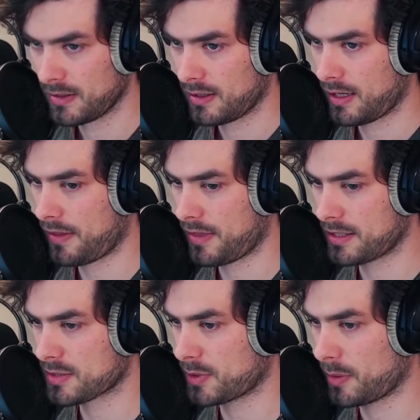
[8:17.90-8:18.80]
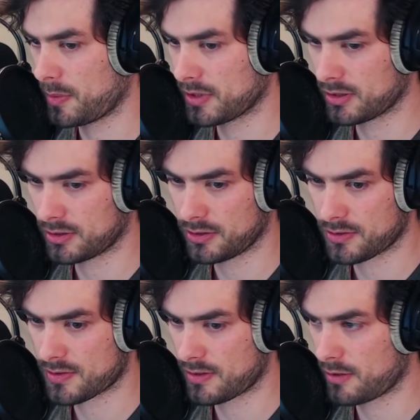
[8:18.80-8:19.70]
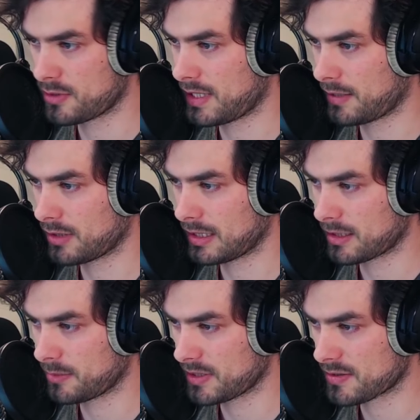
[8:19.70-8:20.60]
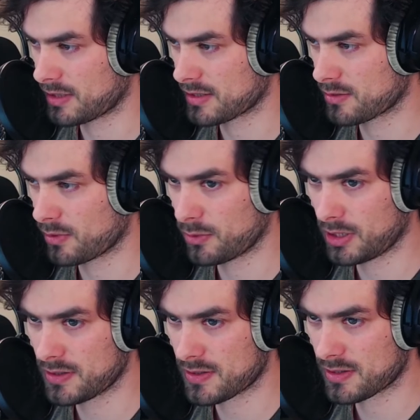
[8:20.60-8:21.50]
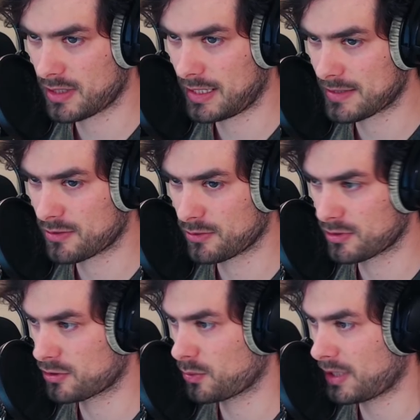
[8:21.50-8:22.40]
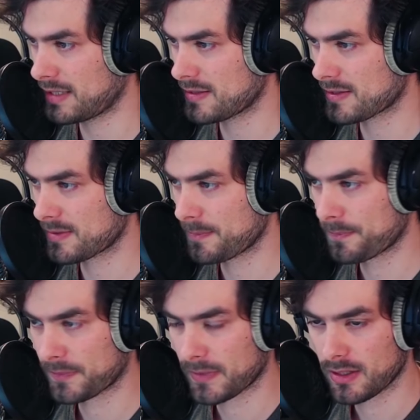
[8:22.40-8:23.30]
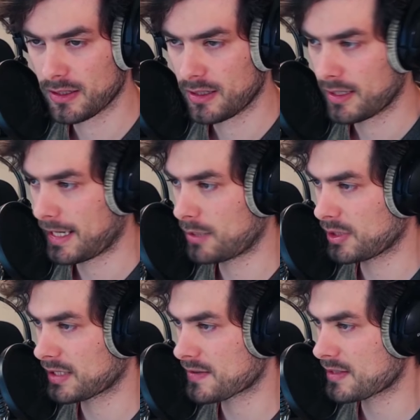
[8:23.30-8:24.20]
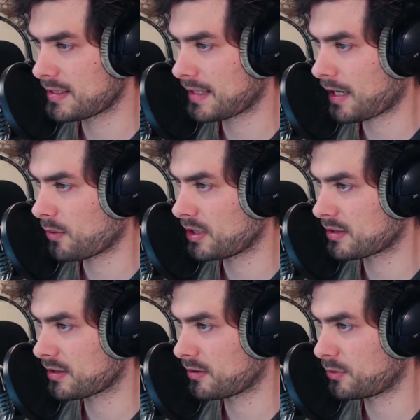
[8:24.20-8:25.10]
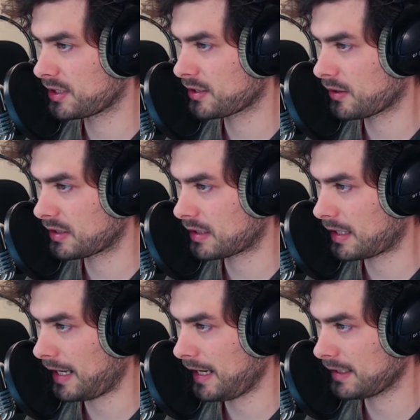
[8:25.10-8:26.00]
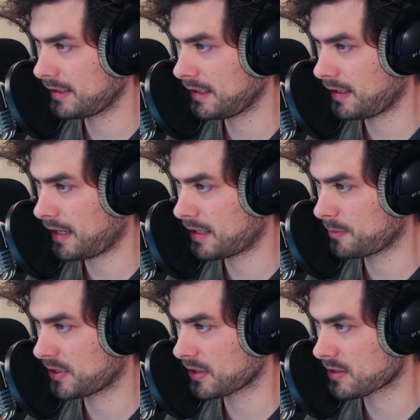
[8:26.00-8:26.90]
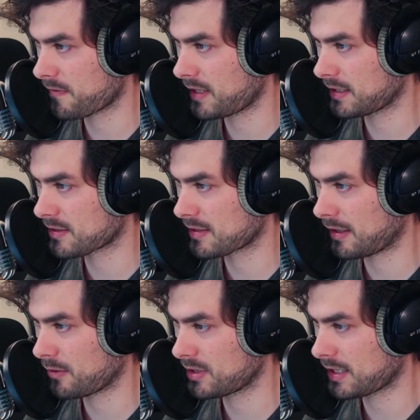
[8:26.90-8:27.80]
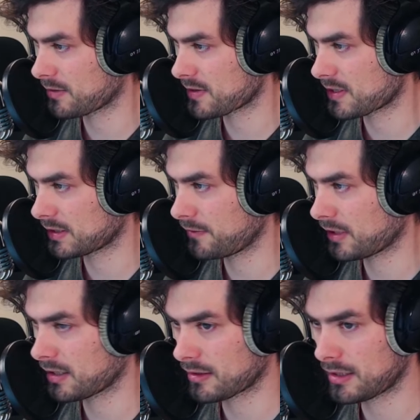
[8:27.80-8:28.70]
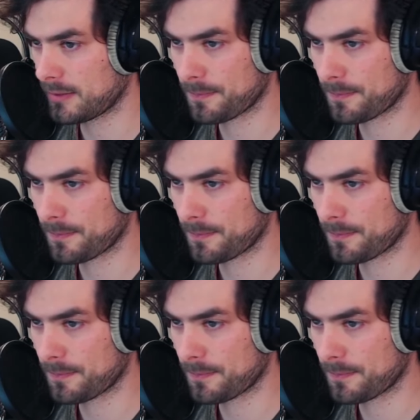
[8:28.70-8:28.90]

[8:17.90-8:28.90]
and then it's probably going to slow down a little bit. So let's do it once, let's do it twice, and we can see now it recorded a lag here, and because of that it slowed down significantly.